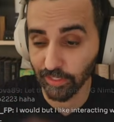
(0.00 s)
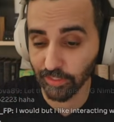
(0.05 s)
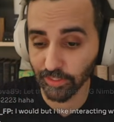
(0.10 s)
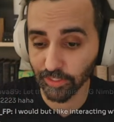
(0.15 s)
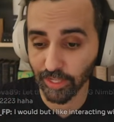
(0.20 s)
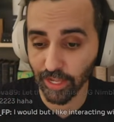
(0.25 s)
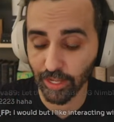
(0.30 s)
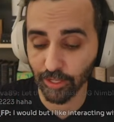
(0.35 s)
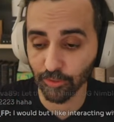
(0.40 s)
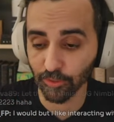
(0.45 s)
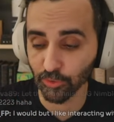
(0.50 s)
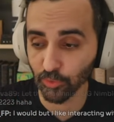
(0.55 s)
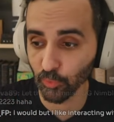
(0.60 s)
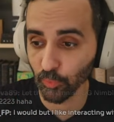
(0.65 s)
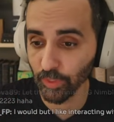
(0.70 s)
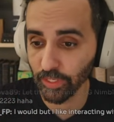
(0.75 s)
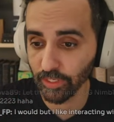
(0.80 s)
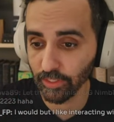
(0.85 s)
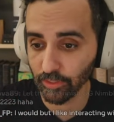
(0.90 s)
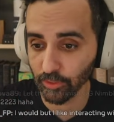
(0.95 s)
guy who's
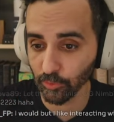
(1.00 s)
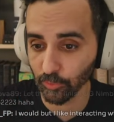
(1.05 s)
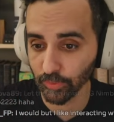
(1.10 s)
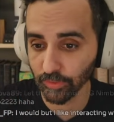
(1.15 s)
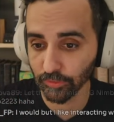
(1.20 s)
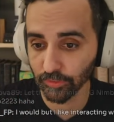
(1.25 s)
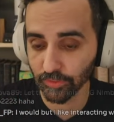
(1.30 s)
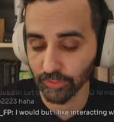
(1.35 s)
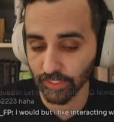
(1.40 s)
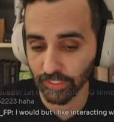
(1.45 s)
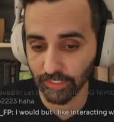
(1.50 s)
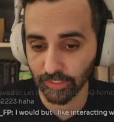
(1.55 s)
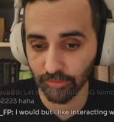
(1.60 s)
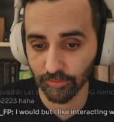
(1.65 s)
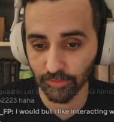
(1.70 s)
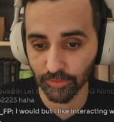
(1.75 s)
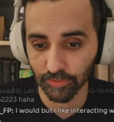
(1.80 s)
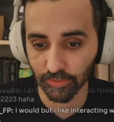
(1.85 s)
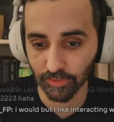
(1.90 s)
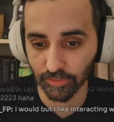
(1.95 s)
weak to will
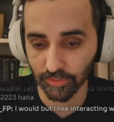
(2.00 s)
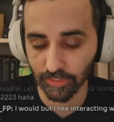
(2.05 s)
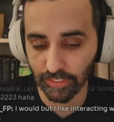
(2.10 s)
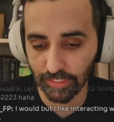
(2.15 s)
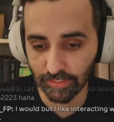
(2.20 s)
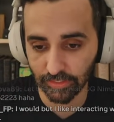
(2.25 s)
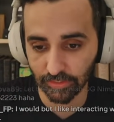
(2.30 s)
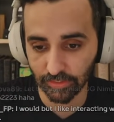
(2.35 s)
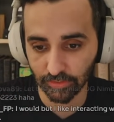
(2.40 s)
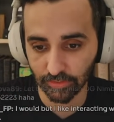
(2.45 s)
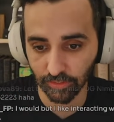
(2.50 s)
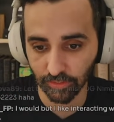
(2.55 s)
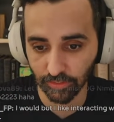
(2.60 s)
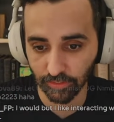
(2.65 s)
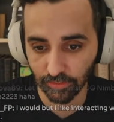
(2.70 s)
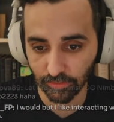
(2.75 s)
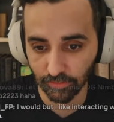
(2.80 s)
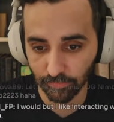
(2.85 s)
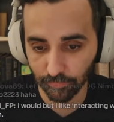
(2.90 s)
saves isn't like...